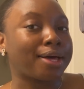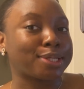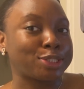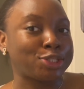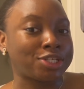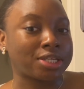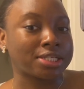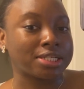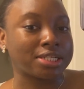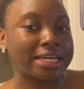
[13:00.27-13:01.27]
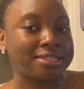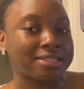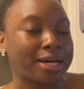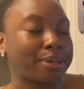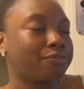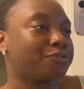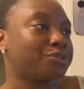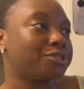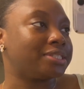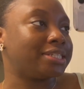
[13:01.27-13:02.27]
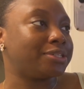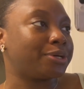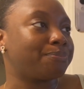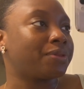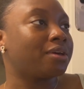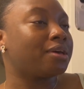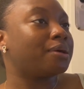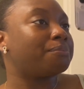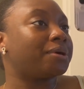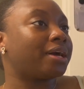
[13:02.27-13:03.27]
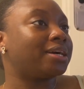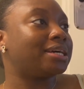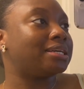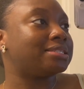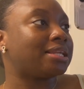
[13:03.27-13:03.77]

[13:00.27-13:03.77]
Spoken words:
until it's time for dinner. But yeah, guys,